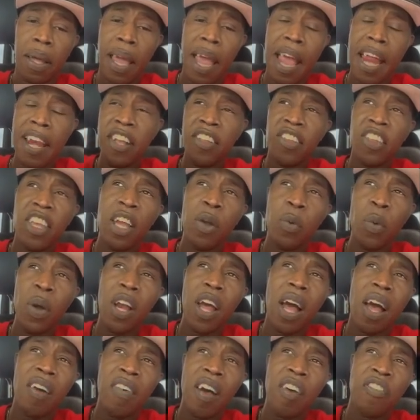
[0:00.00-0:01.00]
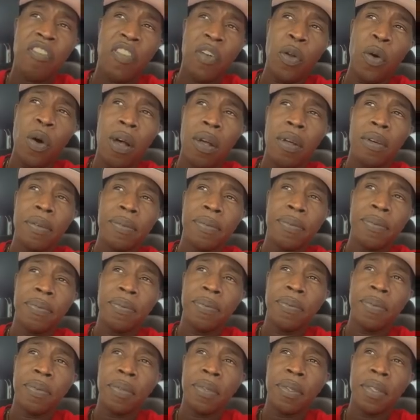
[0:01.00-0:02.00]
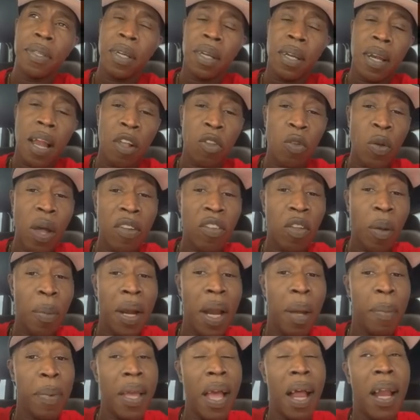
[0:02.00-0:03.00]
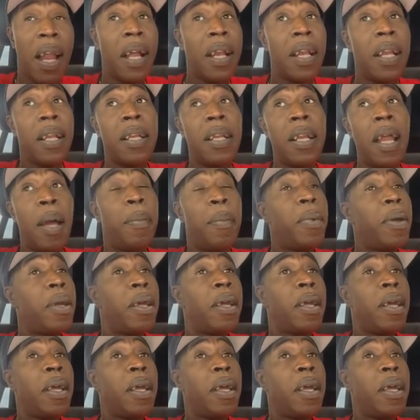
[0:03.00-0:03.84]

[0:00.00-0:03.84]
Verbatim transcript: Anything when I have a flow. That's why some of them girl them